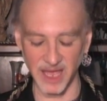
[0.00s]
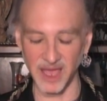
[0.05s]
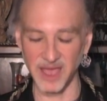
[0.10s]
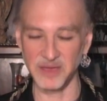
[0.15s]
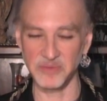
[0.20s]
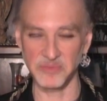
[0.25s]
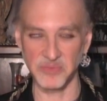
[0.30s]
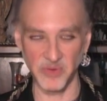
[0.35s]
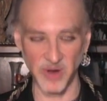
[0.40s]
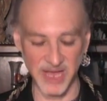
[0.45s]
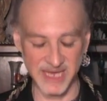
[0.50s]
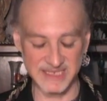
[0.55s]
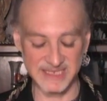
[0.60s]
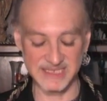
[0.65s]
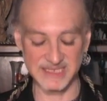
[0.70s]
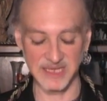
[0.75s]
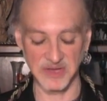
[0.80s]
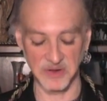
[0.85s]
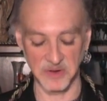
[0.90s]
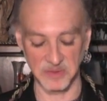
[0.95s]

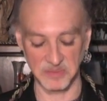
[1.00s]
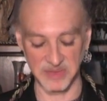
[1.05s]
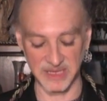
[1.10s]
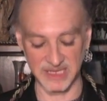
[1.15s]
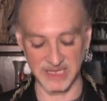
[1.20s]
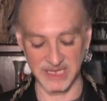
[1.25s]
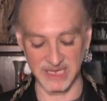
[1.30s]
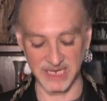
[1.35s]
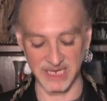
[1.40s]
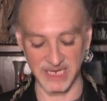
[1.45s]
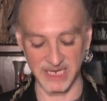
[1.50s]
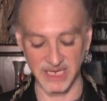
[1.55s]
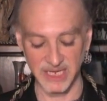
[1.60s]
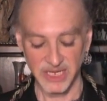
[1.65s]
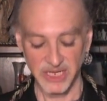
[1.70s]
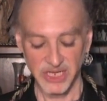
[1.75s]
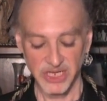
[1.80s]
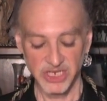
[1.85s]
embrace their ability